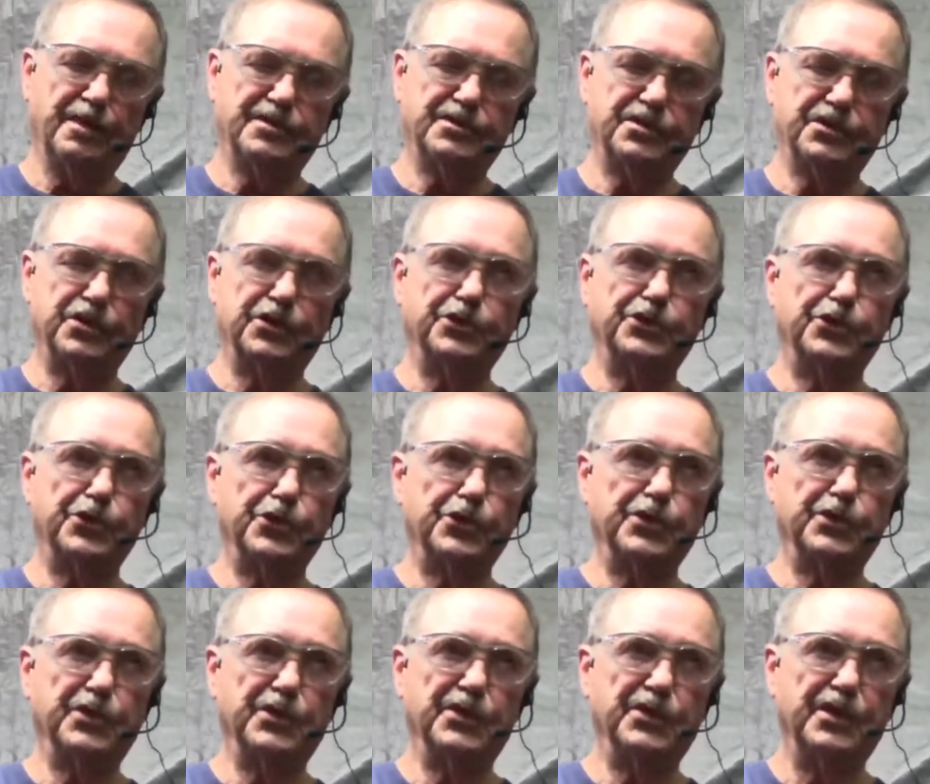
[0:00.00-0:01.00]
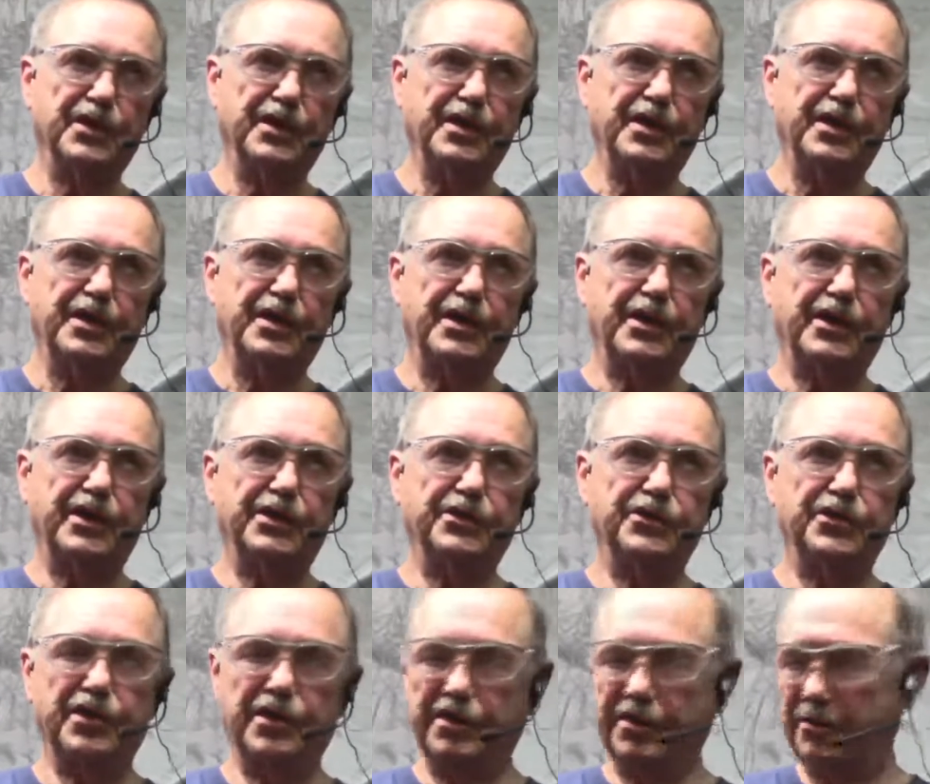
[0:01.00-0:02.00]
cylinder, and
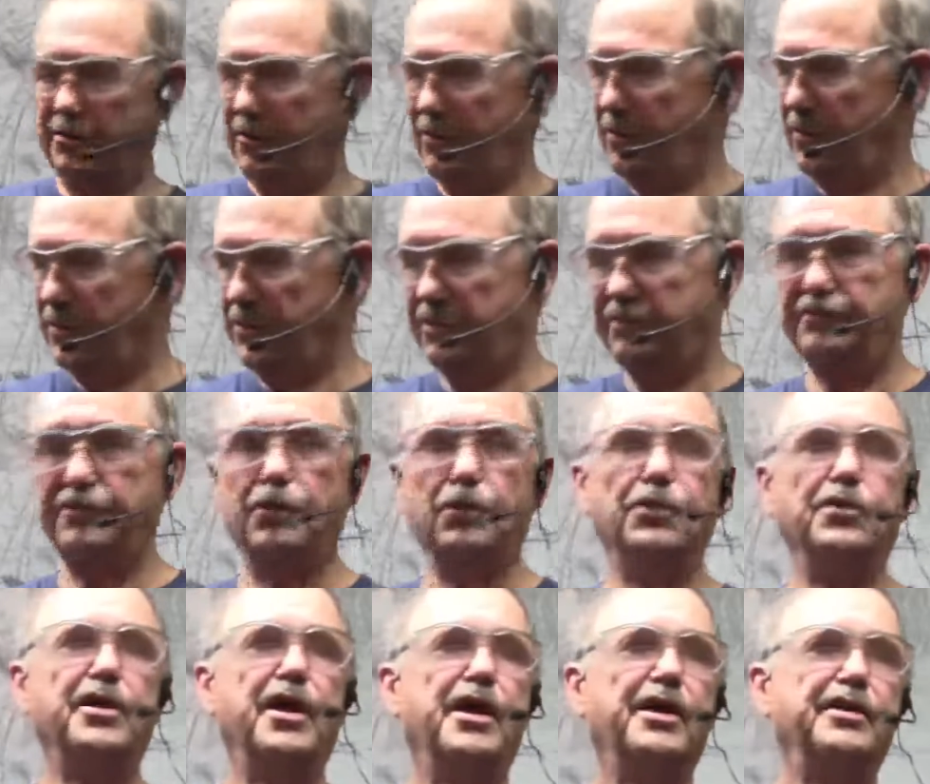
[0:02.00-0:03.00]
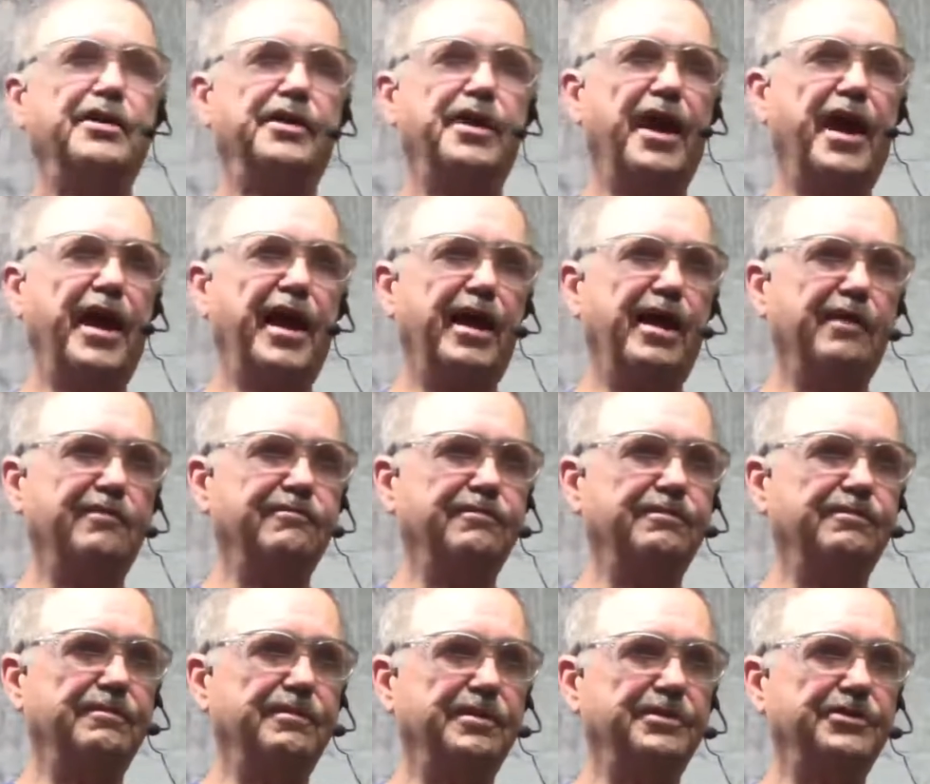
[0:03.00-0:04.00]
then when you fold that in half,
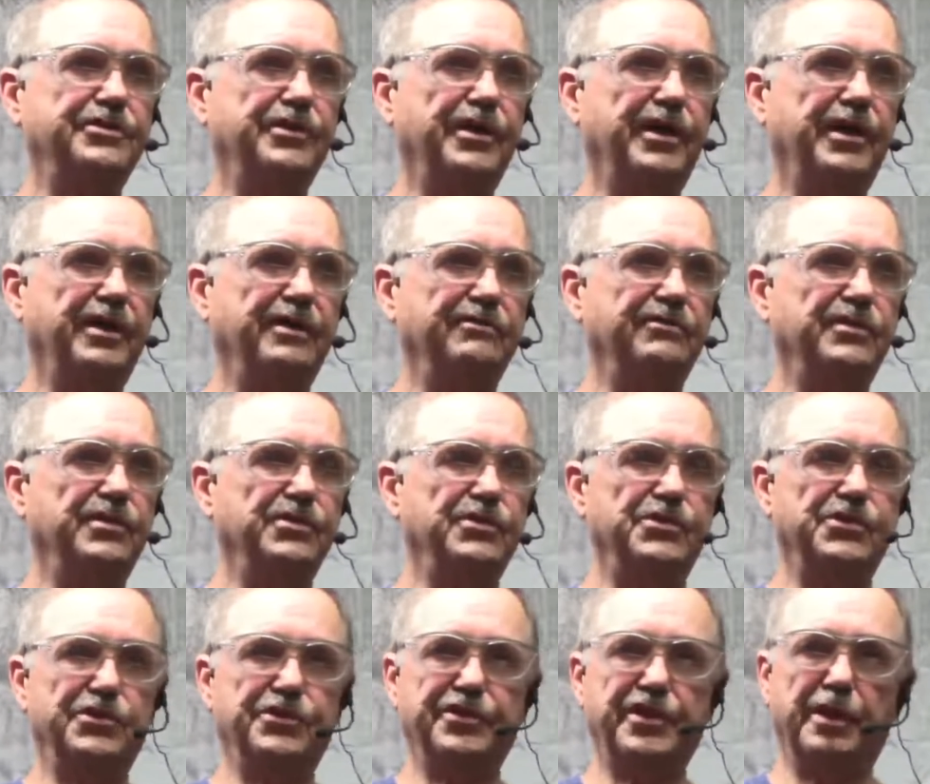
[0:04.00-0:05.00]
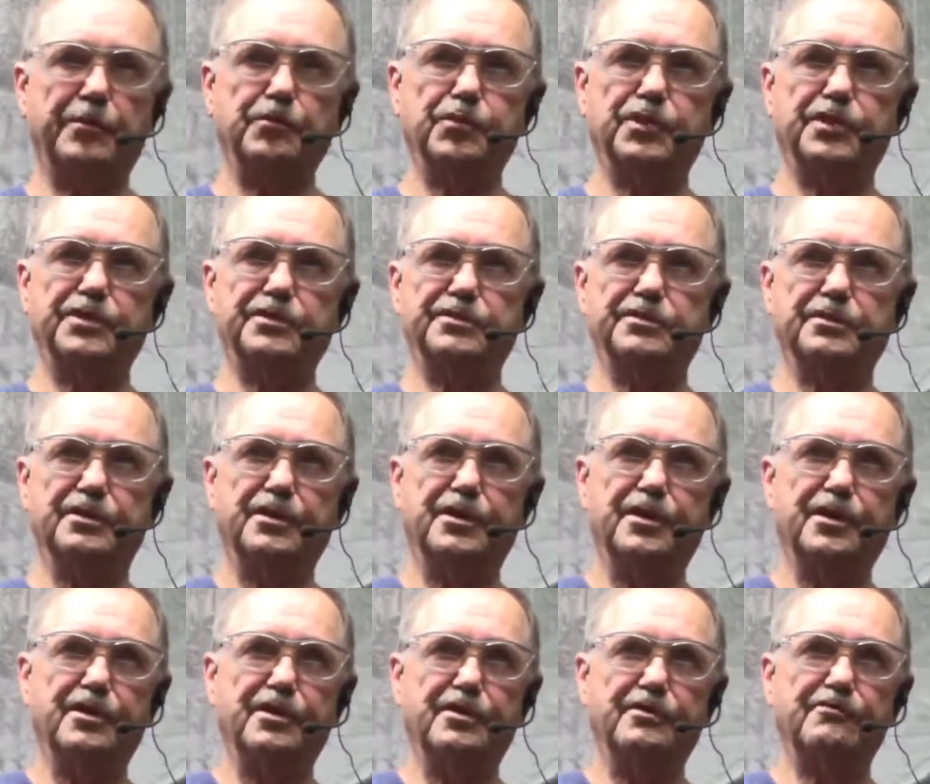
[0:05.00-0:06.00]
what you have is the template
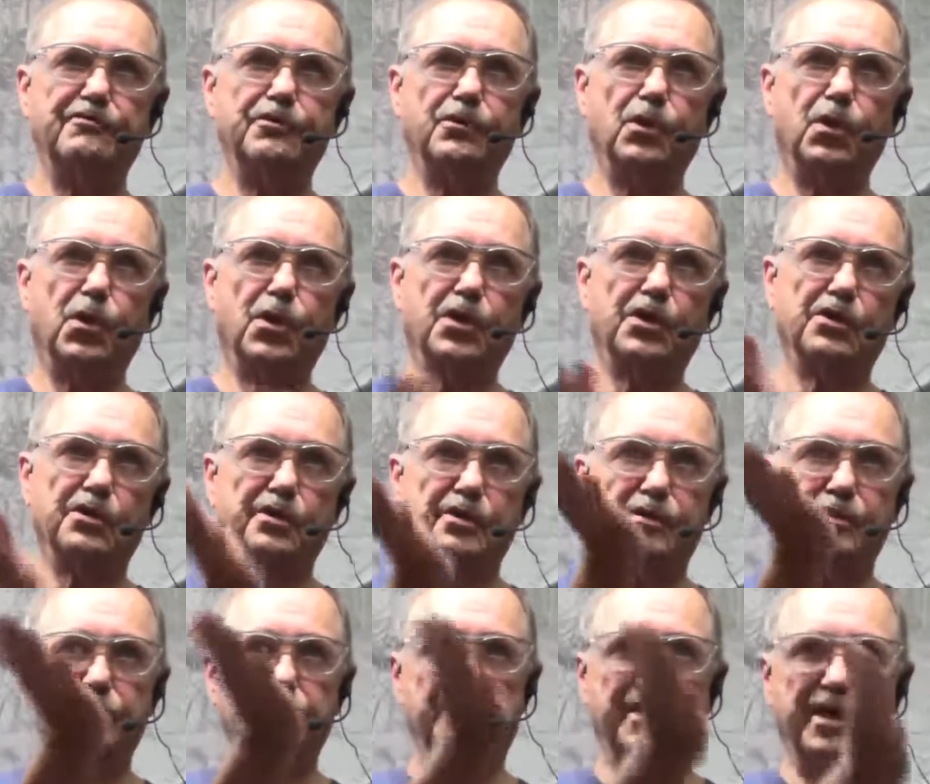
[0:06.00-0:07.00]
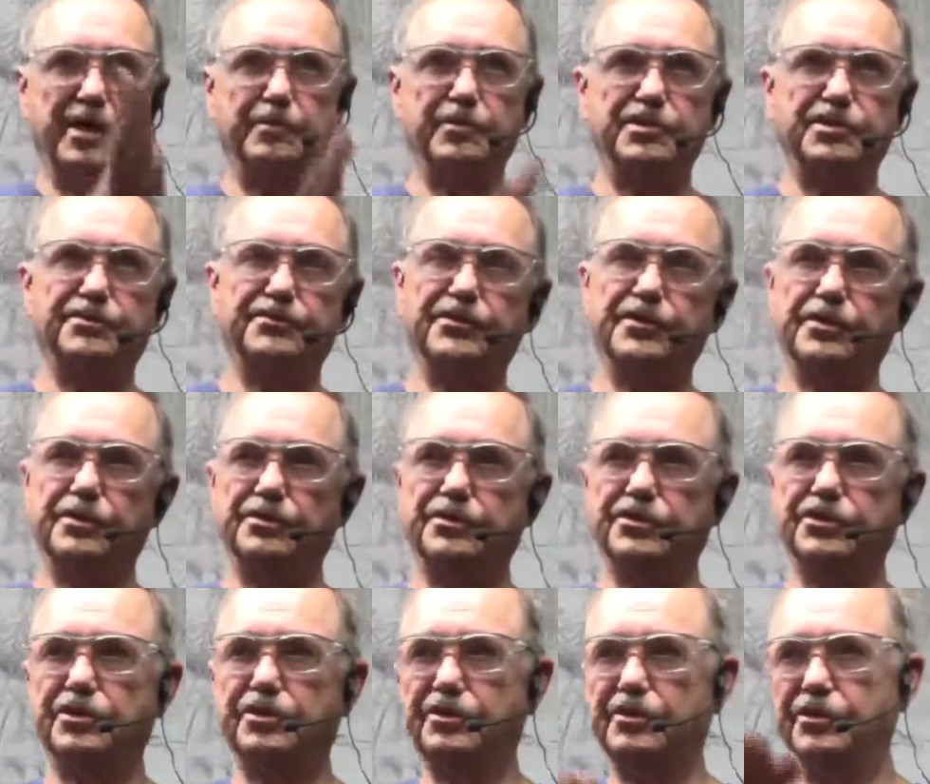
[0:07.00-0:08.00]
for the hemisphere that
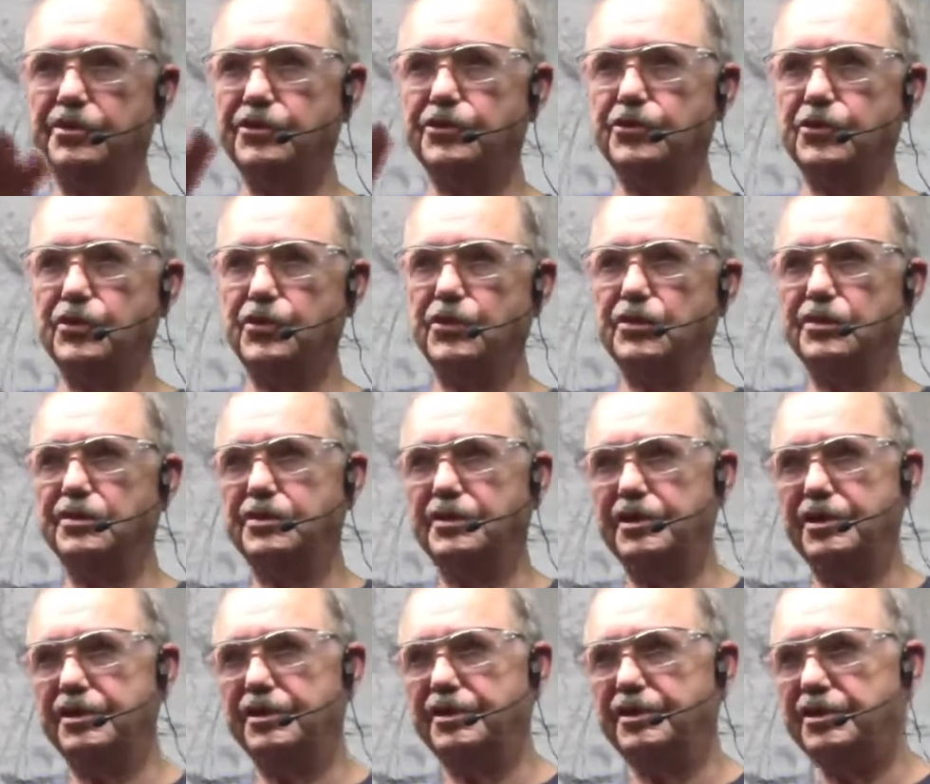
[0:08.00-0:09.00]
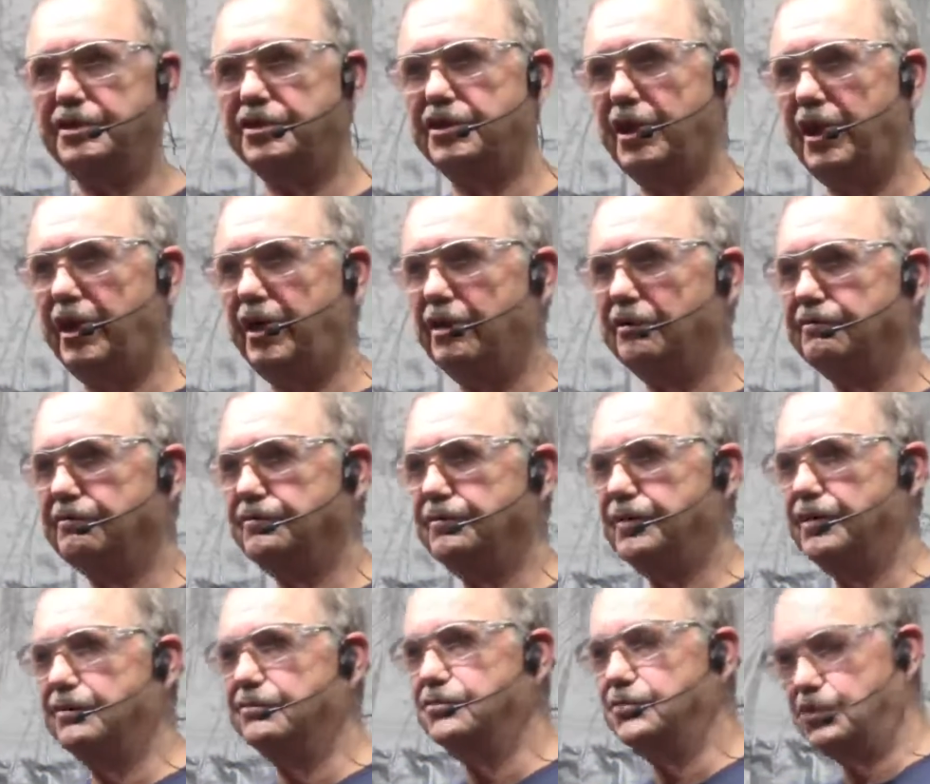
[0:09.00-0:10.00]
you're going to turn into each half
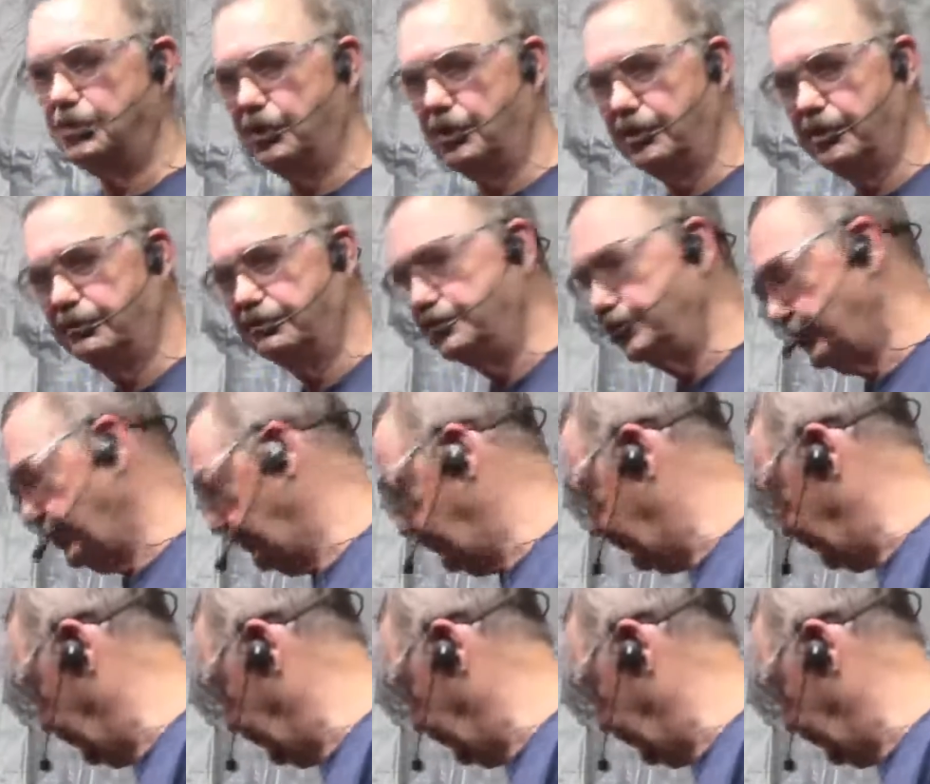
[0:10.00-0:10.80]
of the